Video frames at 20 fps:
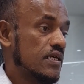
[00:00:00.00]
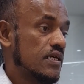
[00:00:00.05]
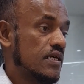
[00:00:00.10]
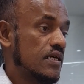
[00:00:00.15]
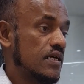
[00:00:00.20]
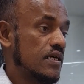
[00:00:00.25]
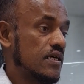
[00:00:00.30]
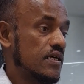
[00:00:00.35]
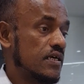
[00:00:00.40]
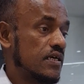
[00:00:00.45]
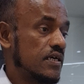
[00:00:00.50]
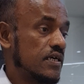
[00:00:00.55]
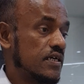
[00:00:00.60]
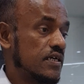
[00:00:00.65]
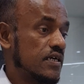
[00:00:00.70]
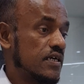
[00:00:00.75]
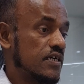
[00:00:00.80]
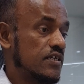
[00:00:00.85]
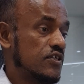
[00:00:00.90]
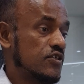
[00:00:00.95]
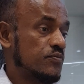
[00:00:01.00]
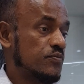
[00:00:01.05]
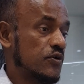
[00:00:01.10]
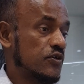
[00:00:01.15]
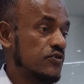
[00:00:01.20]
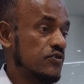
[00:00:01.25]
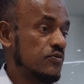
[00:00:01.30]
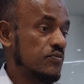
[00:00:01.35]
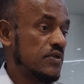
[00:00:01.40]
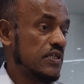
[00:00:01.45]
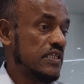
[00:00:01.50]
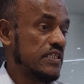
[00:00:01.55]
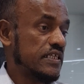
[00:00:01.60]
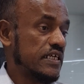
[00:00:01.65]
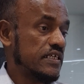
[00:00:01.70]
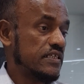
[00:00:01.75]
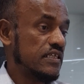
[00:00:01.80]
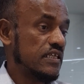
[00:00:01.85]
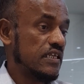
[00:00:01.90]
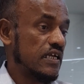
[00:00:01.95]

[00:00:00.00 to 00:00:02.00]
It is possible that the